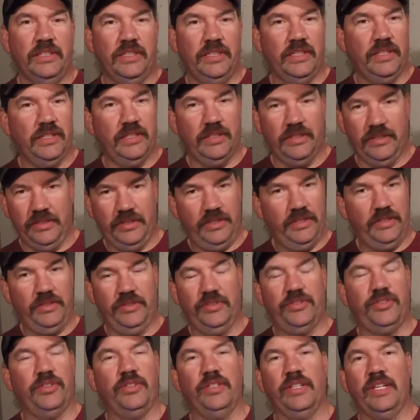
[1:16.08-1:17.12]
Uh, it'll
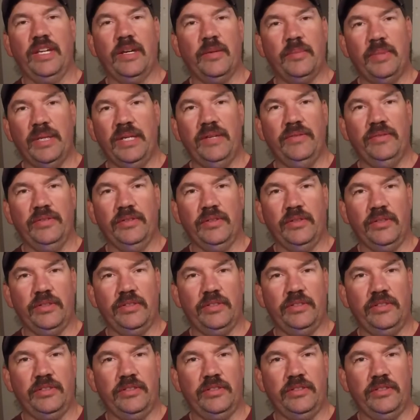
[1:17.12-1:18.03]
certainly help pay for all the